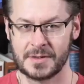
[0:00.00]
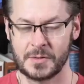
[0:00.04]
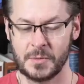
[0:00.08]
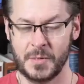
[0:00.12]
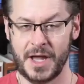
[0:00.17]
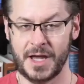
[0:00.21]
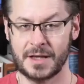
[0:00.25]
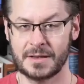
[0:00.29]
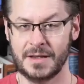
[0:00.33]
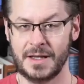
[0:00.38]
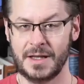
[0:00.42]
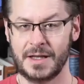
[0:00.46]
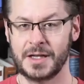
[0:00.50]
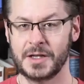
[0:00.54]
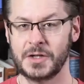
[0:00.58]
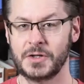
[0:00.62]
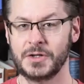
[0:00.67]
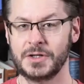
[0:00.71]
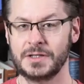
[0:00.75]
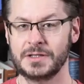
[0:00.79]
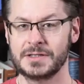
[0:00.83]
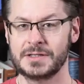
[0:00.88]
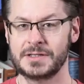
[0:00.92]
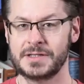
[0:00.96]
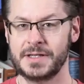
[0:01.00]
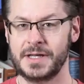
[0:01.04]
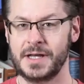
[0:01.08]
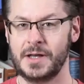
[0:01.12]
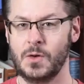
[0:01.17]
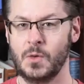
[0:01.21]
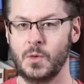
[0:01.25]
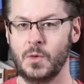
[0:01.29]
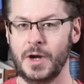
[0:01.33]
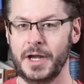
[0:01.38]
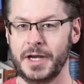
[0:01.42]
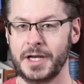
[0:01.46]
Back then, I couldn't
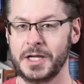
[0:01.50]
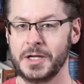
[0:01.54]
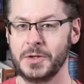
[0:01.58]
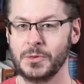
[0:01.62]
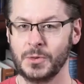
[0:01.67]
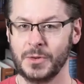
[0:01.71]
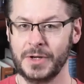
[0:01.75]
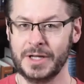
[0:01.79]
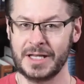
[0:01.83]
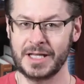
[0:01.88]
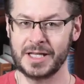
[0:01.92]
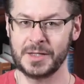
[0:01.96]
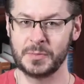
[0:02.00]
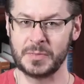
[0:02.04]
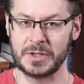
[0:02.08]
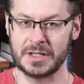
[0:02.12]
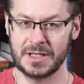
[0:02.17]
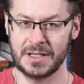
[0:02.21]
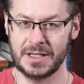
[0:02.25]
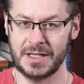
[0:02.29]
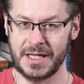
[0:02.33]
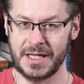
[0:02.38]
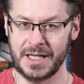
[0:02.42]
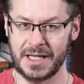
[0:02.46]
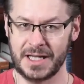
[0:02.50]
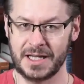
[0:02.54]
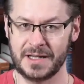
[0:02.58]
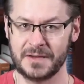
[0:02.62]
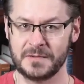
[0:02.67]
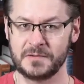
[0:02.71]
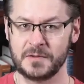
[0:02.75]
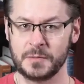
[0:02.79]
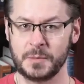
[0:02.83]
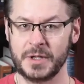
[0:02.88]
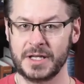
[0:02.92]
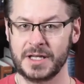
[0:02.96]
tell what he really
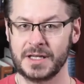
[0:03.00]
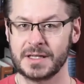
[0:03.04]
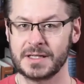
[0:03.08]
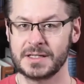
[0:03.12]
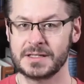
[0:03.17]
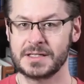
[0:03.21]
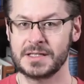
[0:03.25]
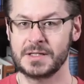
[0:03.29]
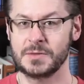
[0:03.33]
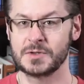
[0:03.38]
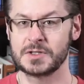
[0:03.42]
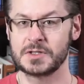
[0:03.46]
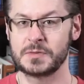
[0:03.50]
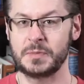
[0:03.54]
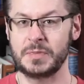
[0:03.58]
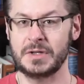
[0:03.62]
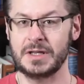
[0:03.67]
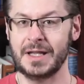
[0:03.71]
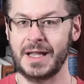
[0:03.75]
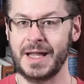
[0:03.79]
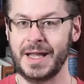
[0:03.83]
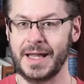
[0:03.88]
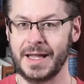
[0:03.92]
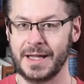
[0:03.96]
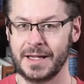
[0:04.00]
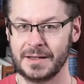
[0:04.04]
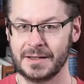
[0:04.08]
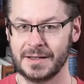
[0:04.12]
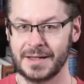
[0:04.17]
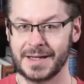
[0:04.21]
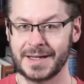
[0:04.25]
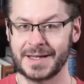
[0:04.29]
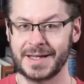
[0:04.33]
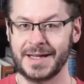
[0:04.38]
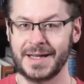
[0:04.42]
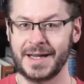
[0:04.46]
believed because he was playing
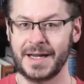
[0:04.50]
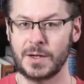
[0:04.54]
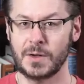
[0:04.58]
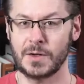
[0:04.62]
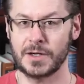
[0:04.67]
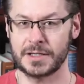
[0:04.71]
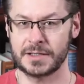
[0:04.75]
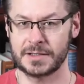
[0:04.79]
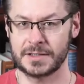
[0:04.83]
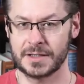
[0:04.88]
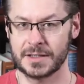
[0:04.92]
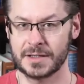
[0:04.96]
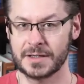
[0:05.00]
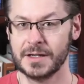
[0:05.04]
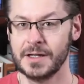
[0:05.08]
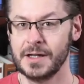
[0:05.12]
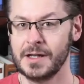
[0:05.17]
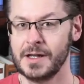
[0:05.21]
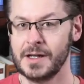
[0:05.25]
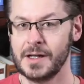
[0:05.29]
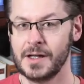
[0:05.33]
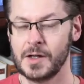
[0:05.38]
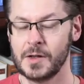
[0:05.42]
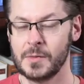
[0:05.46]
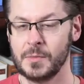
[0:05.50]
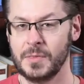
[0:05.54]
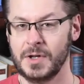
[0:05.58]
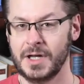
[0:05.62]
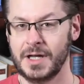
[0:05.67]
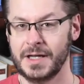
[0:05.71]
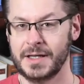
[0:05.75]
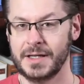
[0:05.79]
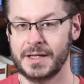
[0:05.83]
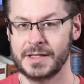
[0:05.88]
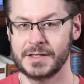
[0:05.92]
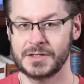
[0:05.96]
a character.
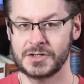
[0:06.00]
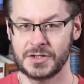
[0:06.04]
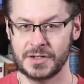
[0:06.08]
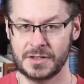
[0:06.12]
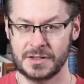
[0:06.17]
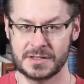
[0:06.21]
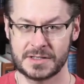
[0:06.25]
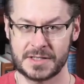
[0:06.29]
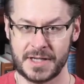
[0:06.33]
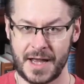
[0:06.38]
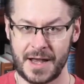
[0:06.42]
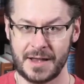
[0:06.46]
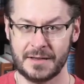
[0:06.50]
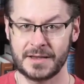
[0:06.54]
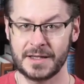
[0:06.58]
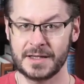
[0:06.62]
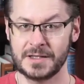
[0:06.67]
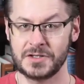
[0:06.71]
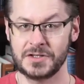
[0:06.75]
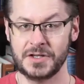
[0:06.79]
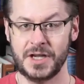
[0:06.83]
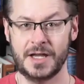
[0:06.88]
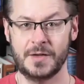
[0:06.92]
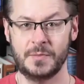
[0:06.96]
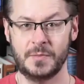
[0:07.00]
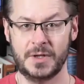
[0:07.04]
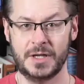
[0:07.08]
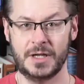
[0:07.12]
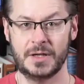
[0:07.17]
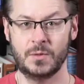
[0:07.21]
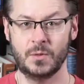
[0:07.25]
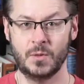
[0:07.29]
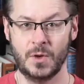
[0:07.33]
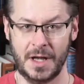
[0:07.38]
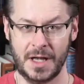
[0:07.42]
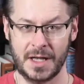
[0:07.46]
But it turns out that
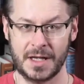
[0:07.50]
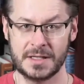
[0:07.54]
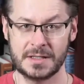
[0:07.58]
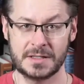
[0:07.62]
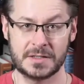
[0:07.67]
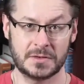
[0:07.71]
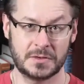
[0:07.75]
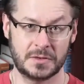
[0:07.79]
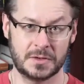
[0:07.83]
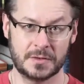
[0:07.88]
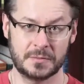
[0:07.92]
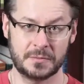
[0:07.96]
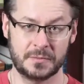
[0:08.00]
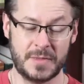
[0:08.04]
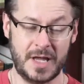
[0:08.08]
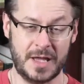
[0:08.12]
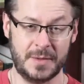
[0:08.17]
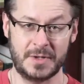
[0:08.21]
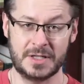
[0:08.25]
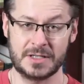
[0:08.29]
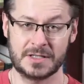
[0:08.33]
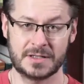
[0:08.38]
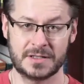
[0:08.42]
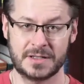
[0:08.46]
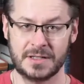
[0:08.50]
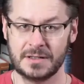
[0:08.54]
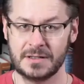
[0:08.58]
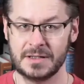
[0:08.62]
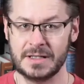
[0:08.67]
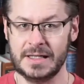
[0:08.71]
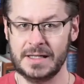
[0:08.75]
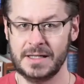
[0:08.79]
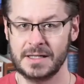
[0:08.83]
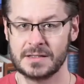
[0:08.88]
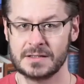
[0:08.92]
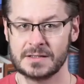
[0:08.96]
JP was, or maybe still
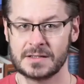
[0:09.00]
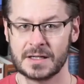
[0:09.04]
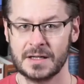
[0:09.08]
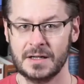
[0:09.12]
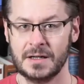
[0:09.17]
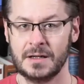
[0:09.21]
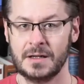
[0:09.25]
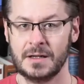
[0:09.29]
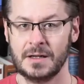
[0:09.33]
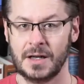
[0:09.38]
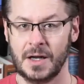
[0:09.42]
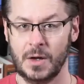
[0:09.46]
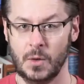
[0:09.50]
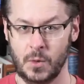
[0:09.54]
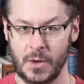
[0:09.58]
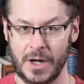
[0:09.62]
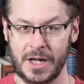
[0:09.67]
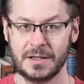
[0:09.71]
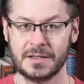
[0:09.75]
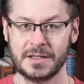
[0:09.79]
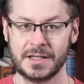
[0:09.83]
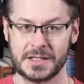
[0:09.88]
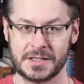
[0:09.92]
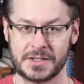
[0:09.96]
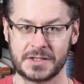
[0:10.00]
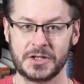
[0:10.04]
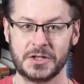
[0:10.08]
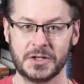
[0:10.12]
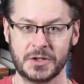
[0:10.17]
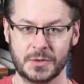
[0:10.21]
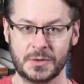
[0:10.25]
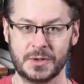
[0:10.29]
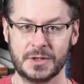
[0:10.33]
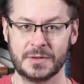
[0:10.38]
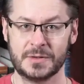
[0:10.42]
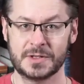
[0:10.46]
is, a wellness
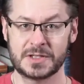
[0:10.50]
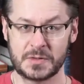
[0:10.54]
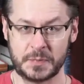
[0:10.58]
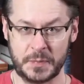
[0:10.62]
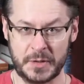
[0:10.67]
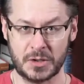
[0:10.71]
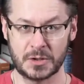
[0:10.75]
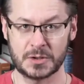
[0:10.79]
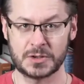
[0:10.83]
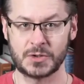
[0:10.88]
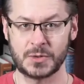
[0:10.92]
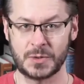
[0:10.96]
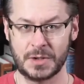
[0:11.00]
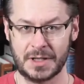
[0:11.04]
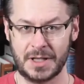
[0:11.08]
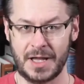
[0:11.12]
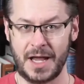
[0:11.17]
guru, a spiritual